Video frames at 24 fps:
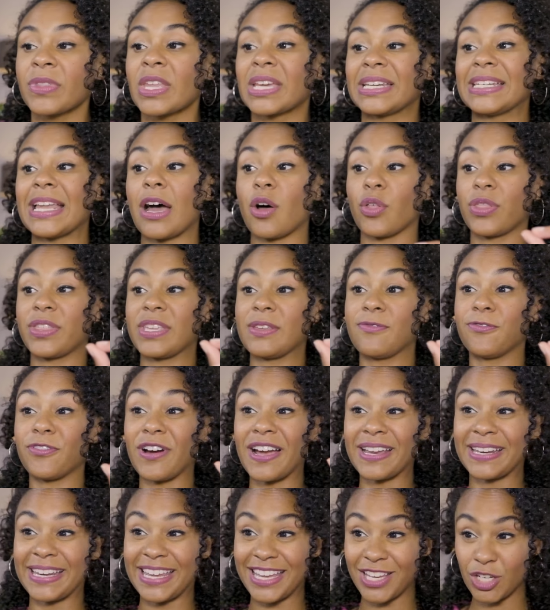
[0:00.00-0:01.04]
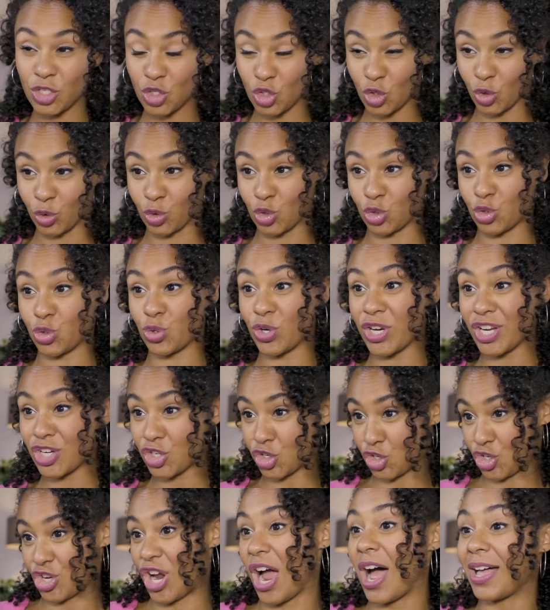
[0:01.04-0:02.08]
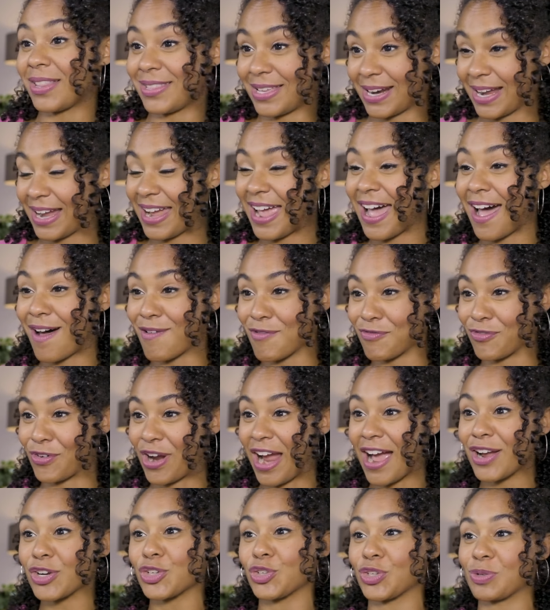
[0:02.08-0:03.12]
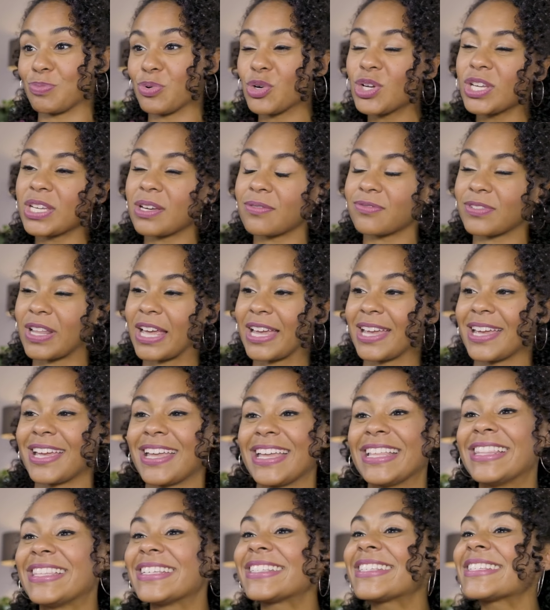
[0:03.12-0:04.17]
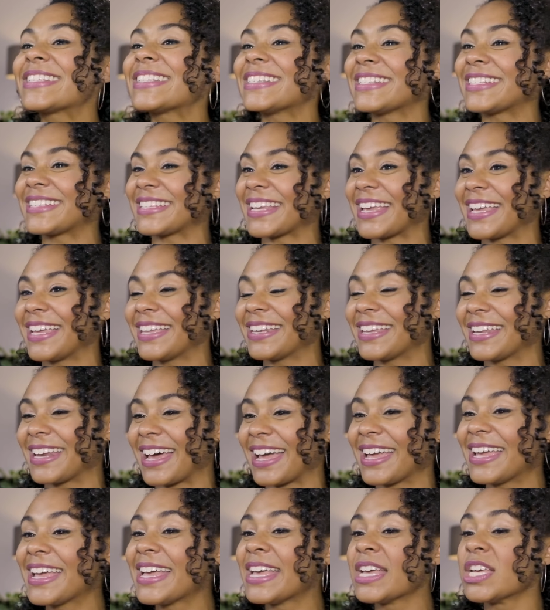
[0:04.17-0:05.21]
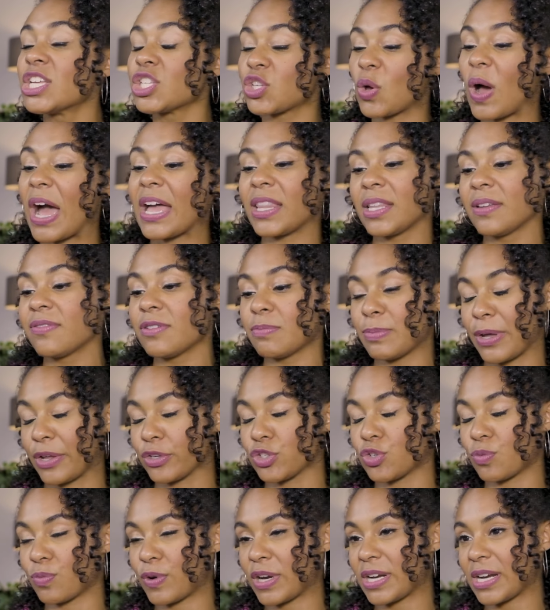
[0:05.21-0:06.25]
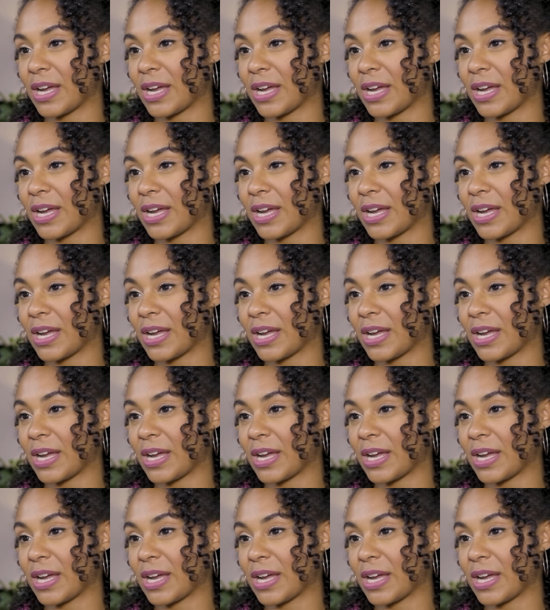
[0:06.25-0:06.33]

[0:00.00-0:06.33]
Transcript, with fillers: Now the okay. financial trick shot that I have for actually booking a flight. It, this is insane and I so I live in Belgium right